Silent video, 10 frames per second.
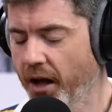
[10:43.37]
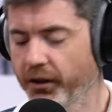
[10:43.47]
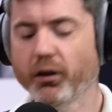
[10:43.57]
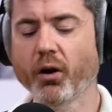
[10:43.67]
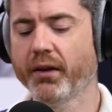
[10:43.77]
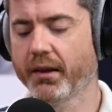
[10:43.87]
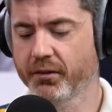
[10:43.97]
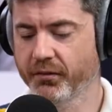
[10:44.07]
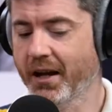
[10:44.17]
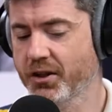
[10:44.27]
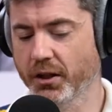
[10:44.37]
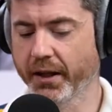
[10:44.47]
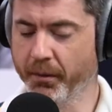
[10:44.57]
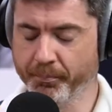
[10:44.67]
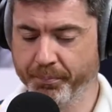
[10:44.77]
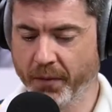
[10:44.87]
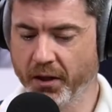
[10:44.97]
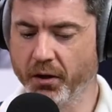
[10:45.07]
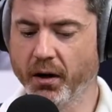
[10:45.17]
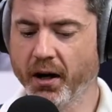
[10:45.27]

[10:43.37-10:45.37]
And a lot of that stuff actually, you know,